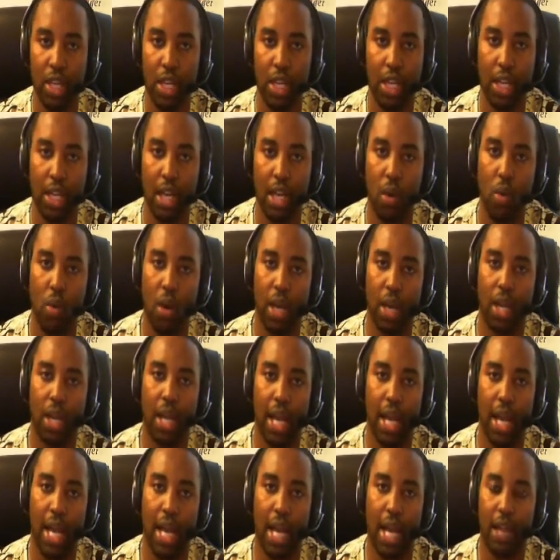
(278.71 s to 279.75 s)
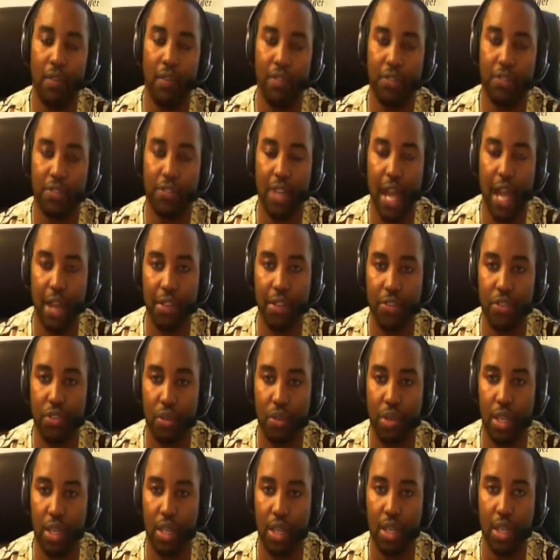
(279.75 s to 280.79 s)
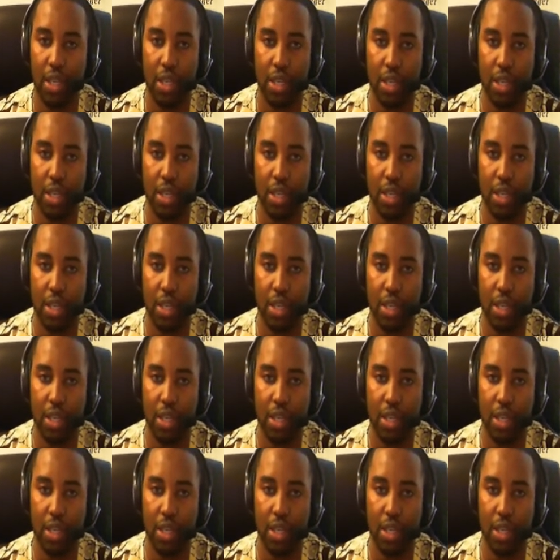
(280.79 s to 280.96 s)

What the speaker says: and I want to kind of emphasize on it.